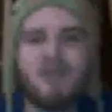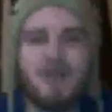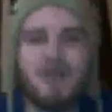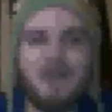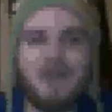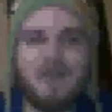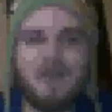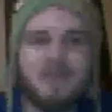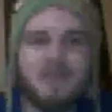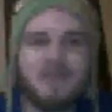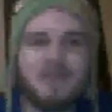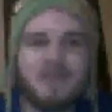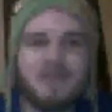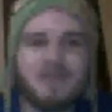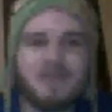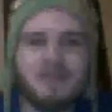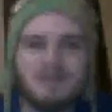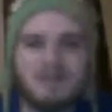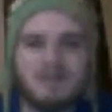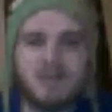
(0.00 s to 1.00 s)
So anyway, let me
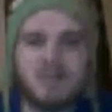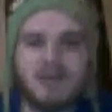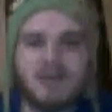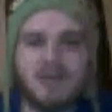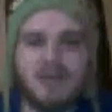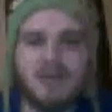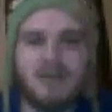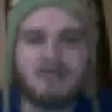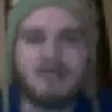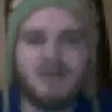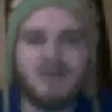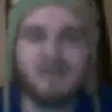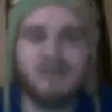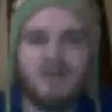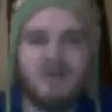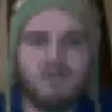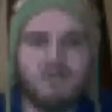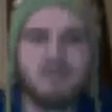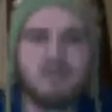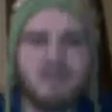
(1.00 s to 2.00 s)
just demonstrate.
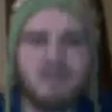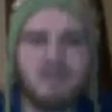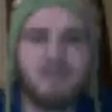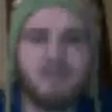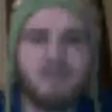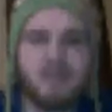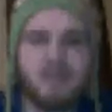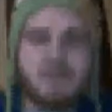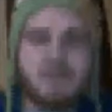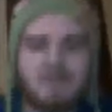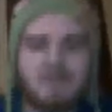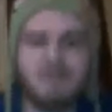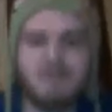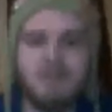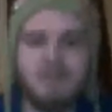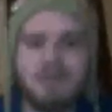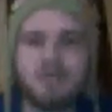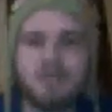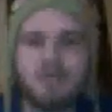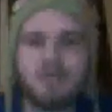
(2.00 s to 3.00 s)
So I'm just going to play
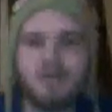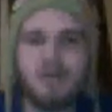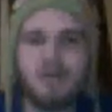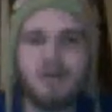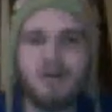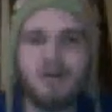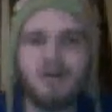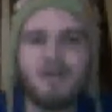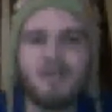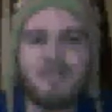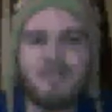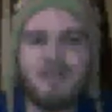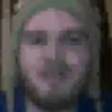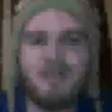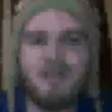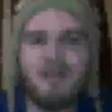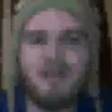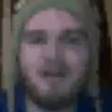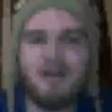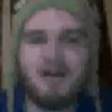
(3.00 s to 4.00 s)
some really short words
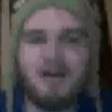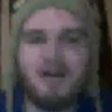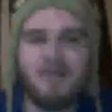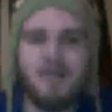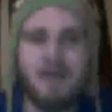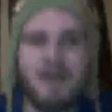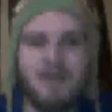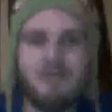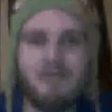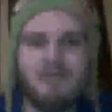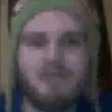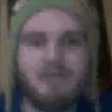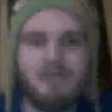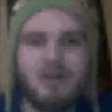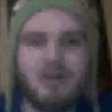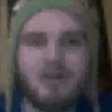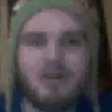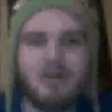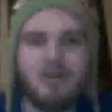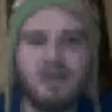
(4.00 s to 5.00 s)
so that I'm not
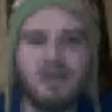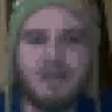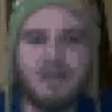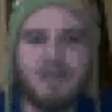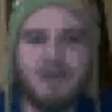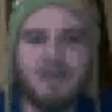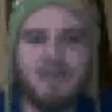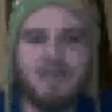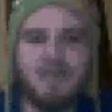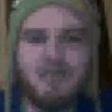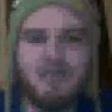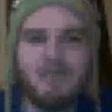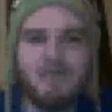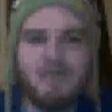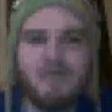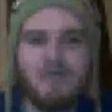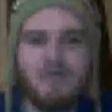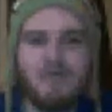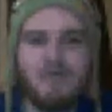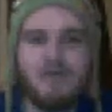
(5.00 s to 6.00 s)
using hardly any of
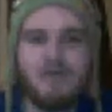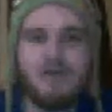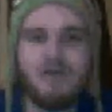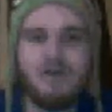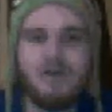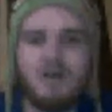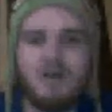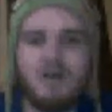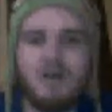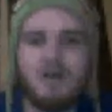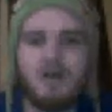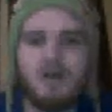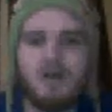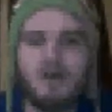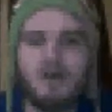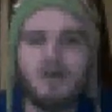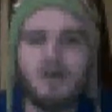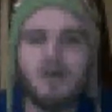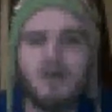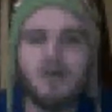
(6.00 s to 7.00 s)
these fruit.
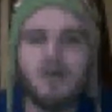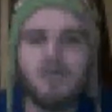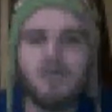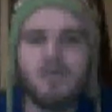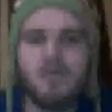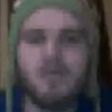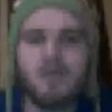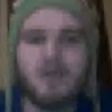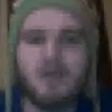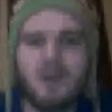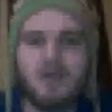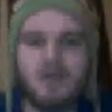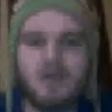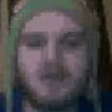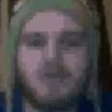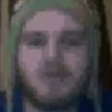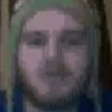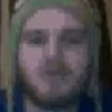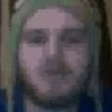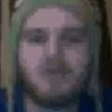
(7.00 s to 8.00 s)

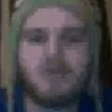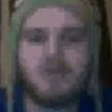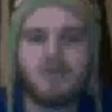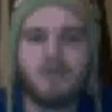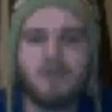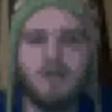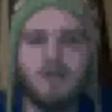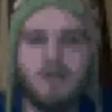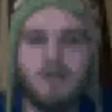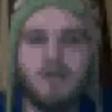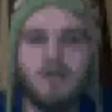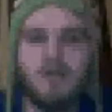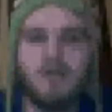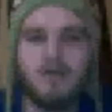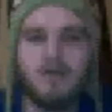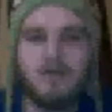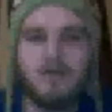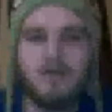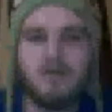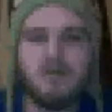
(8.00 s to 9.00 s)
Okay.
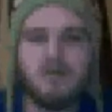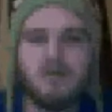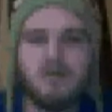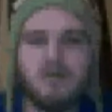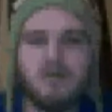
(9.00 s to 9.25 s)
Rib.